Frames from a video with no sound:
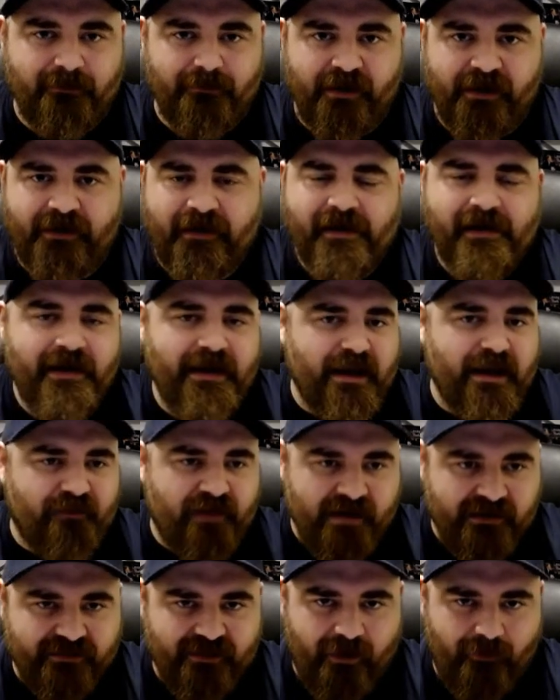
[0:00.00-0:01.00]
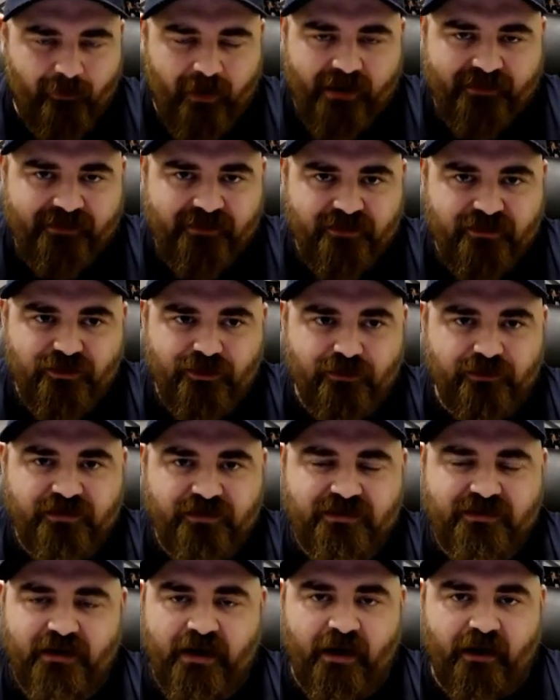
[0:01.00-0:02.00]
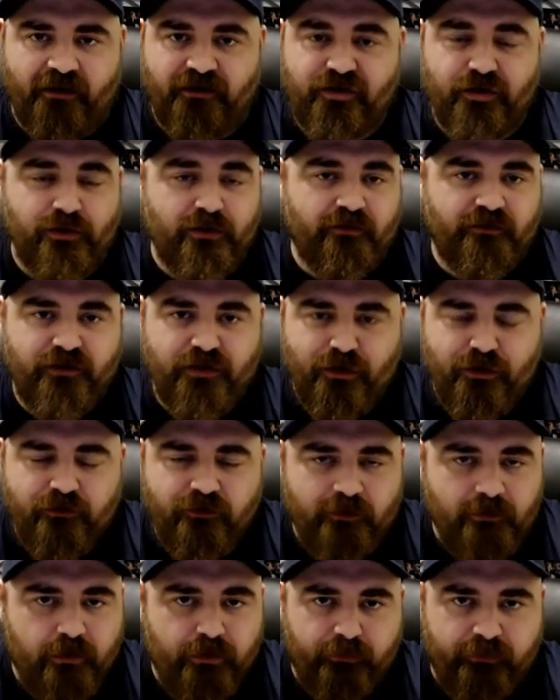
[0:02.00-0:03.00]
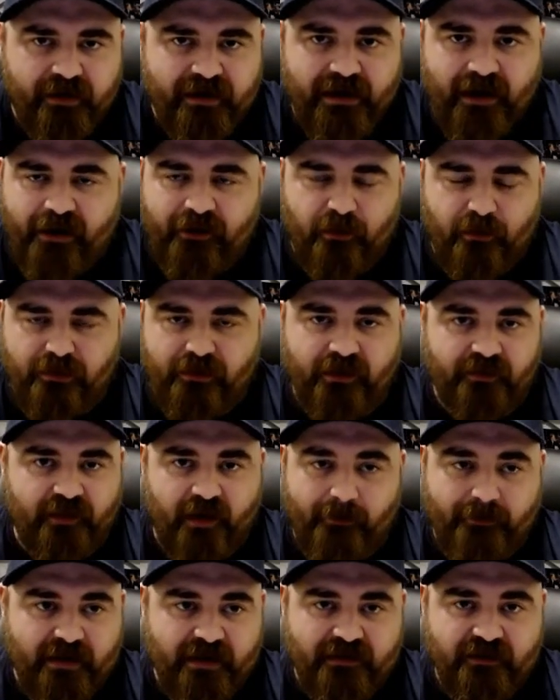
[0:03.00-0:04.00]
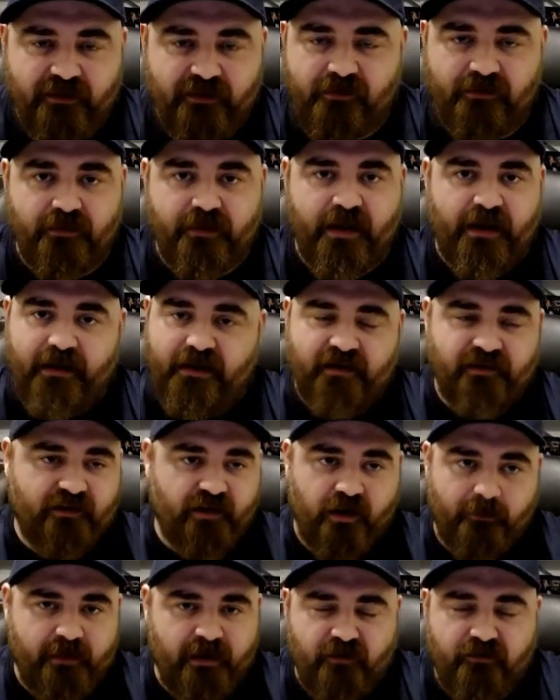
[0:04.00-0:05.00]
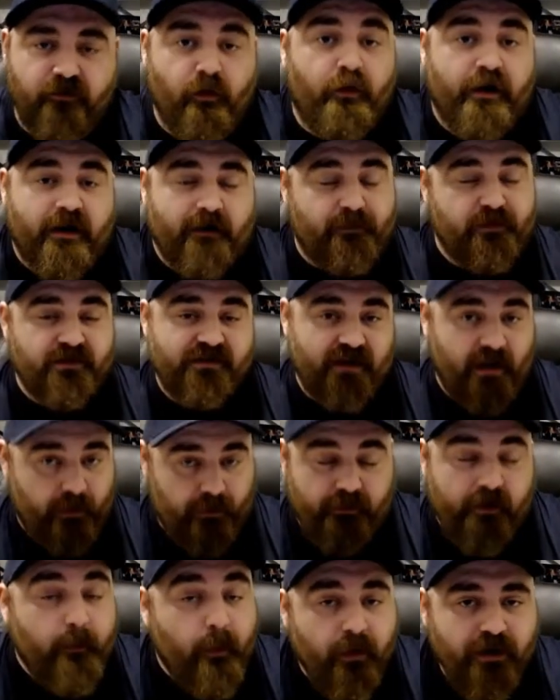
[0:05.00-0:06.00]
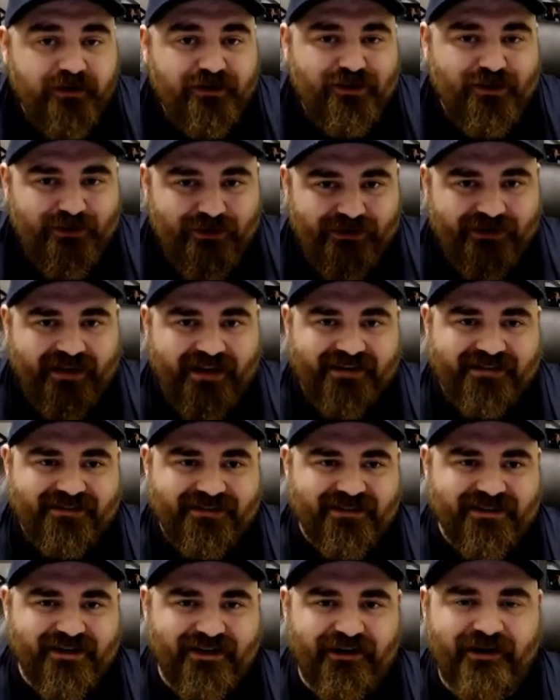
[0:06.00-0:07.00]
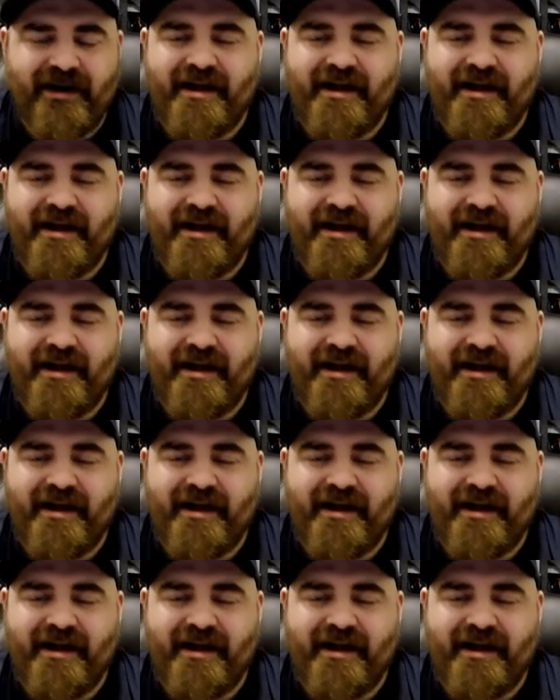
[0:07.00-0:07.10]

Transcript: But if Anton Watson shoots uh, two of two from three, I don't think that means that he's going to be a 40% three point shooter next year.